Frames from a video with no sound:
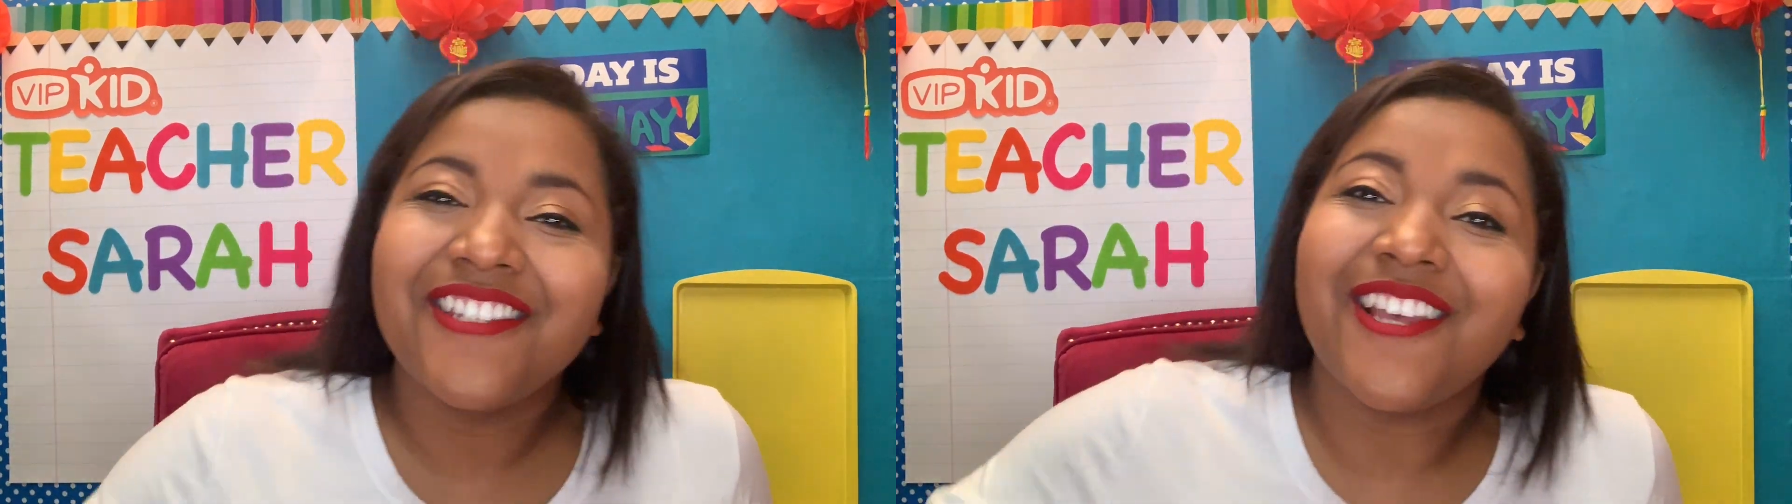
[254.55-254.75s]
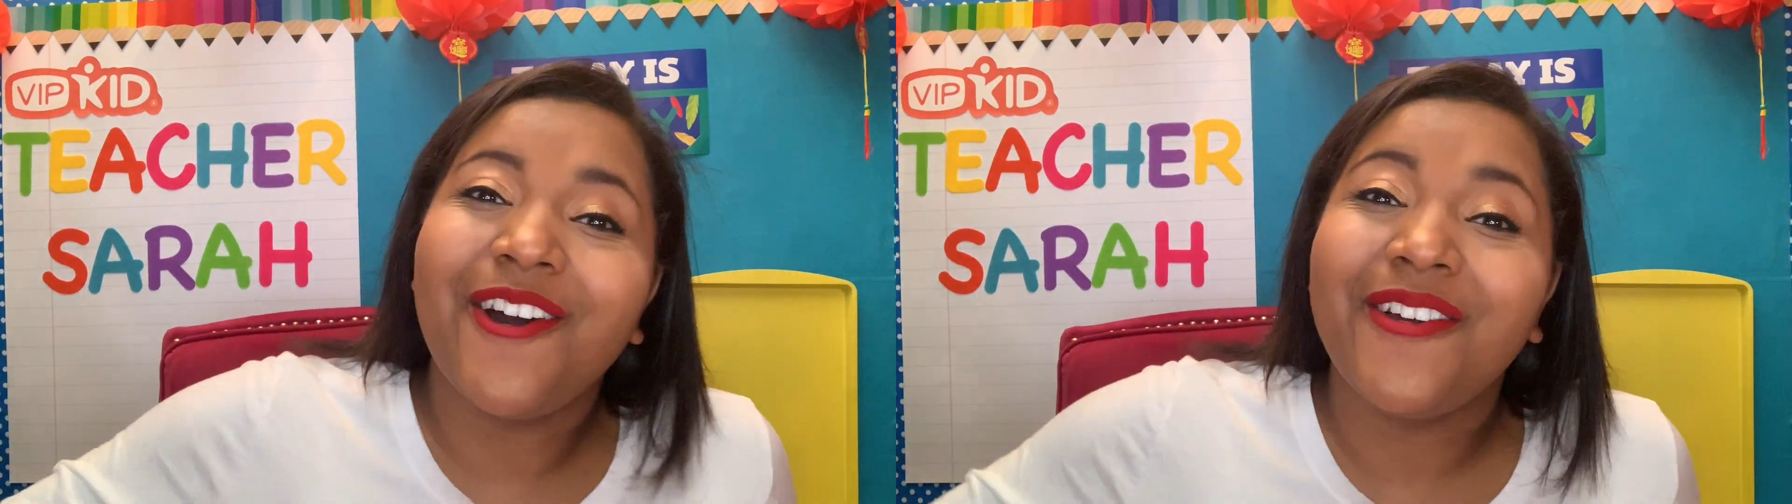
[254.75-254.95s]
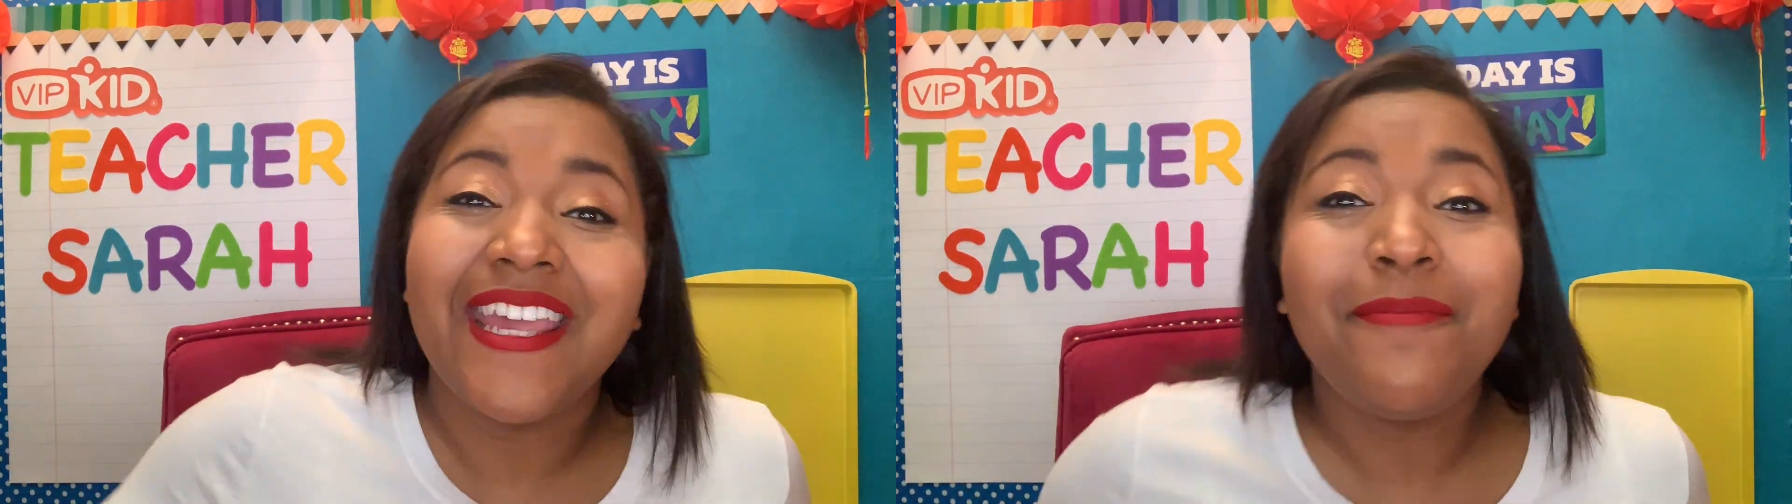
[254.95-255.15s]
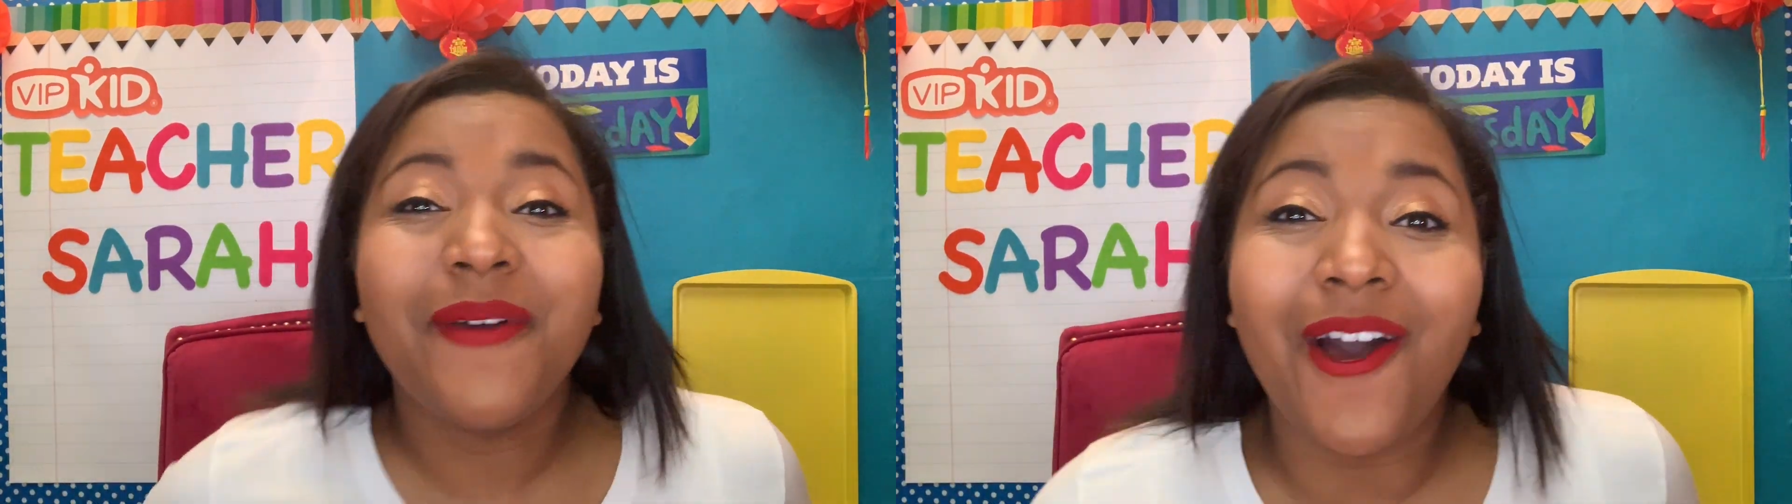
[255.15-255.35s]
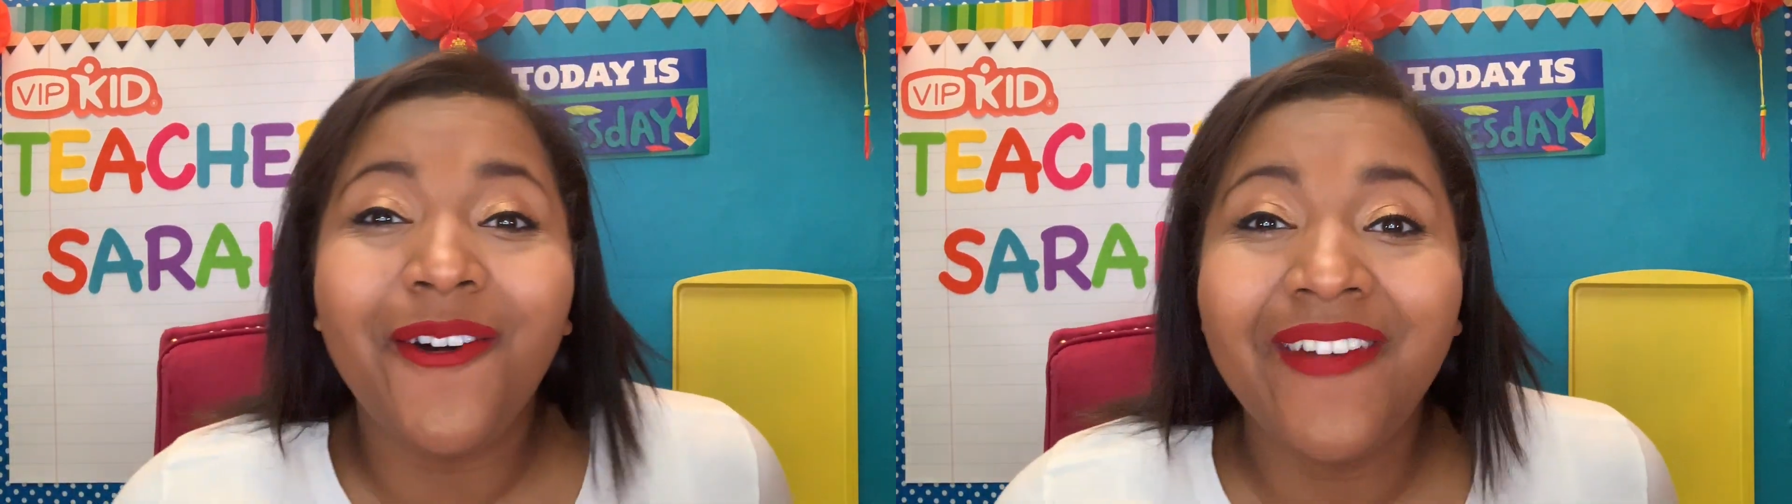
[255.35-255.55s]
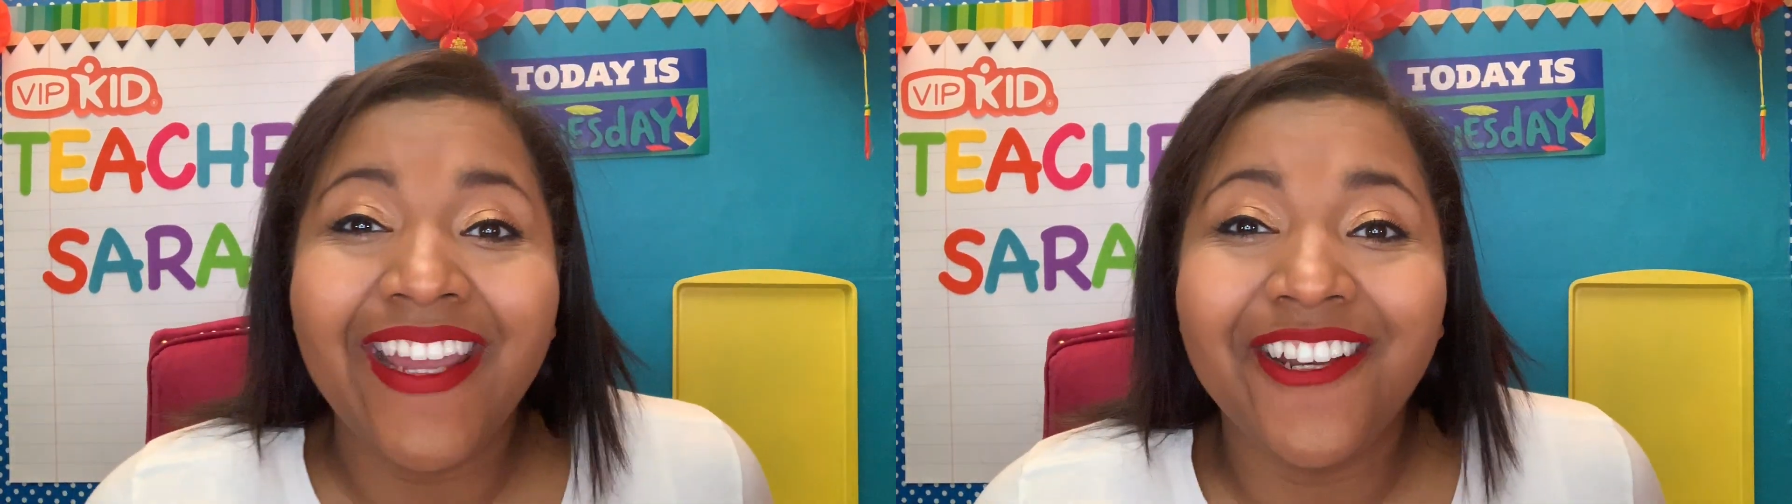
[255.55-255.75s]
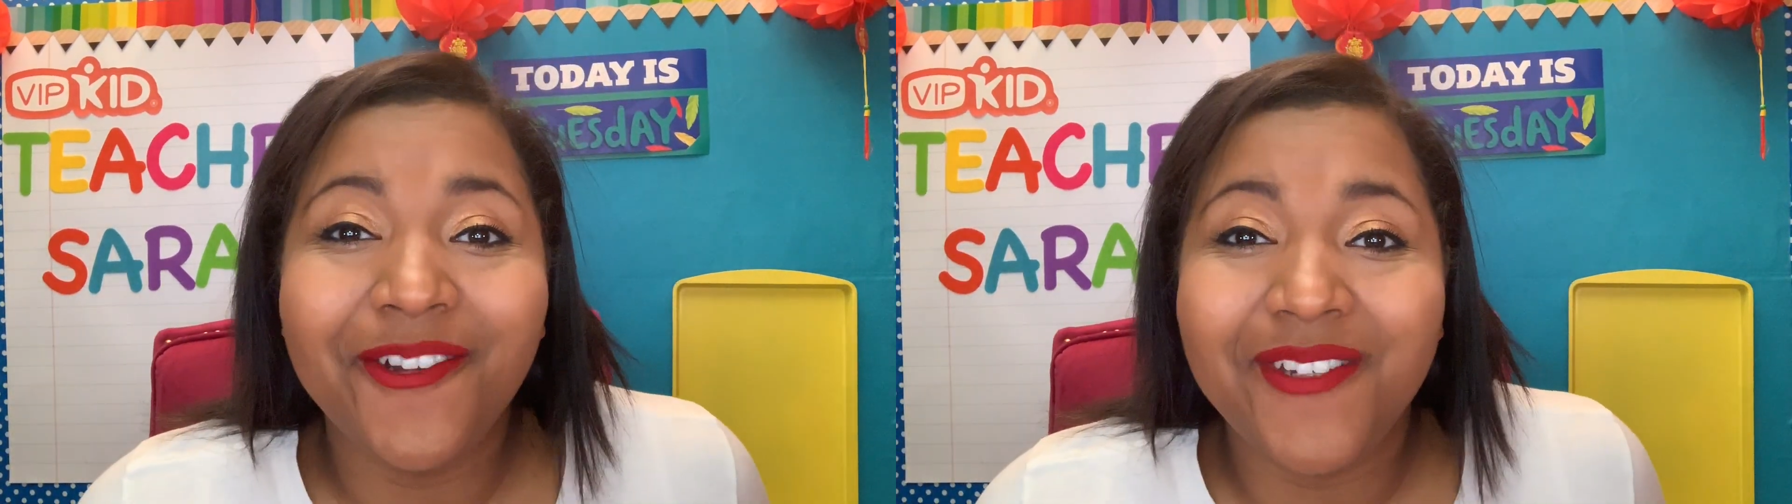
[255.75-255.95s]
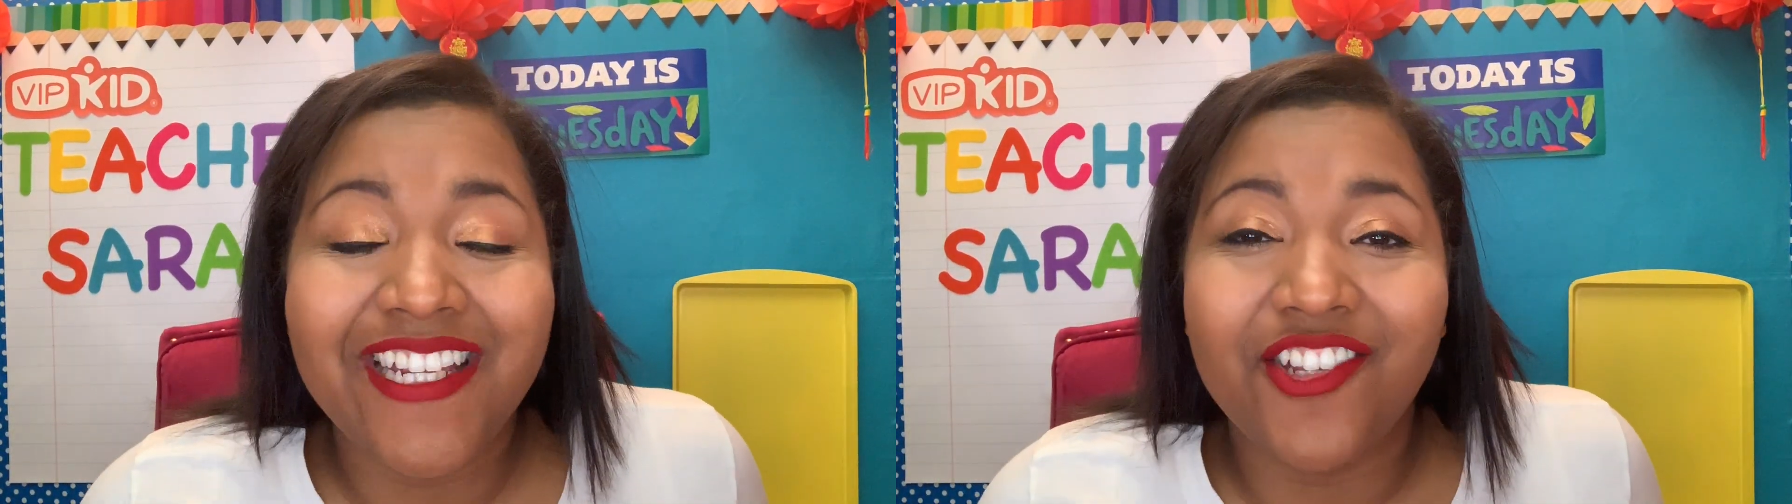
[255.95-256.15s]
So keep going,
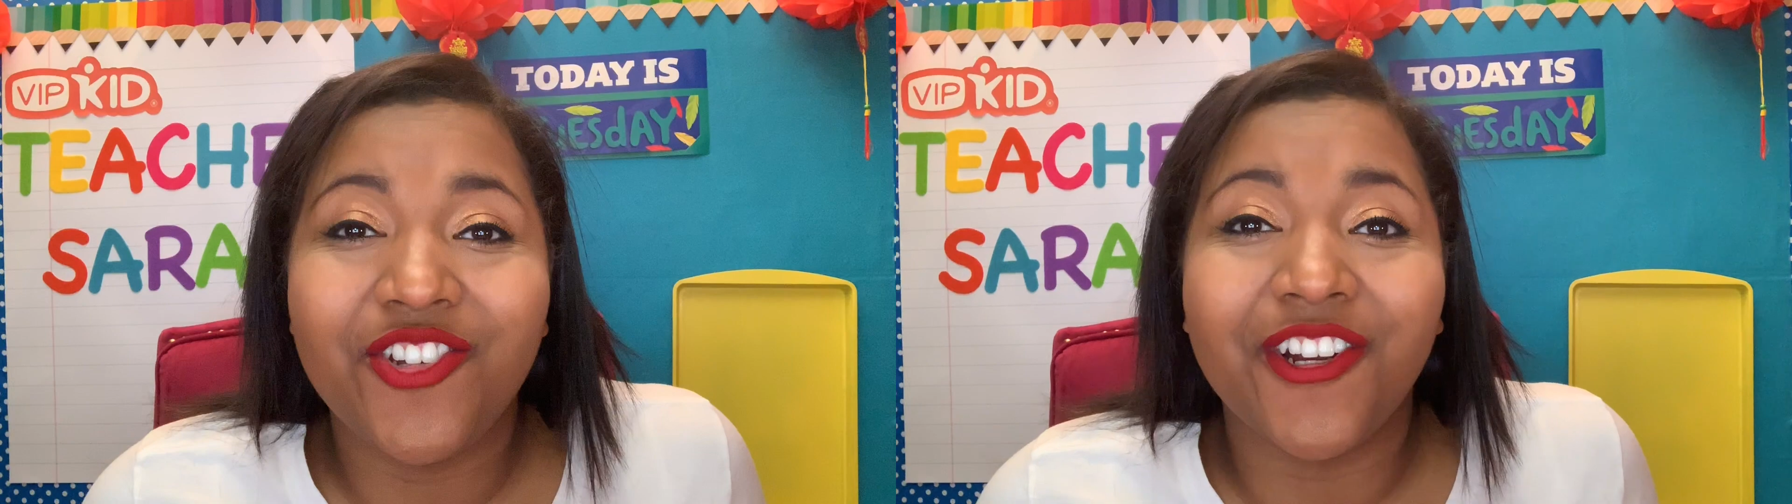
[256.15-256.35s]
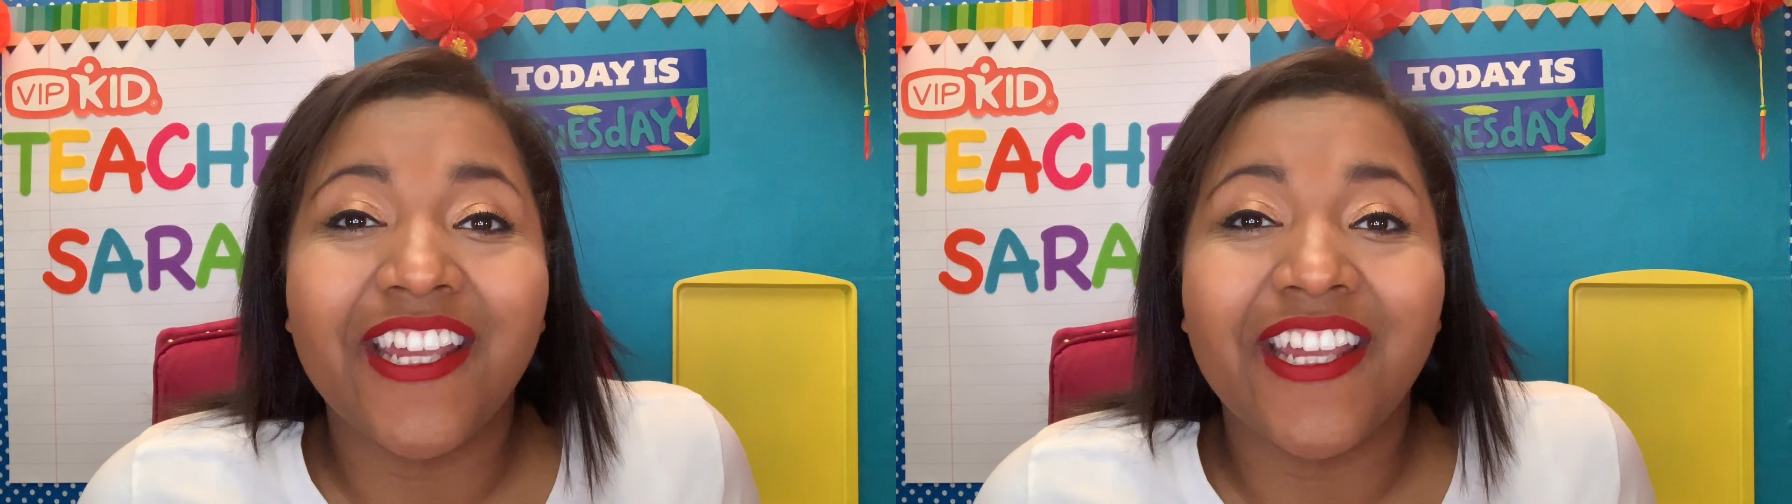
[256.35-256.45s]
new teacher.